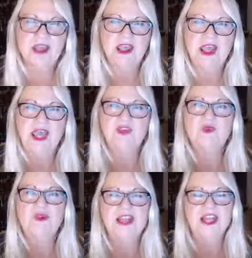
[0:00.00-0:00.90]
and a
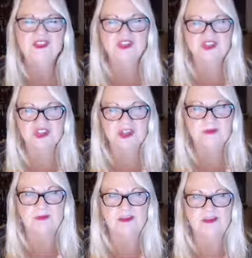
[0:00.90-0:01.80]

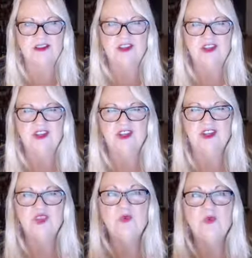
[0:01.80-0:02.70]
relationship,
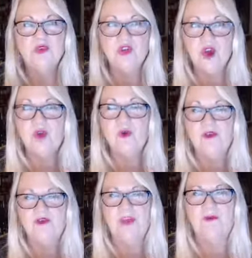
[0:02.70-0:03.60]
you will know
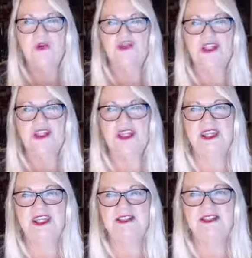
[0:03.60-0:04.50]
what that person
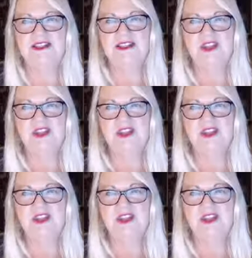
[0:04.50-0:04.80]
needs.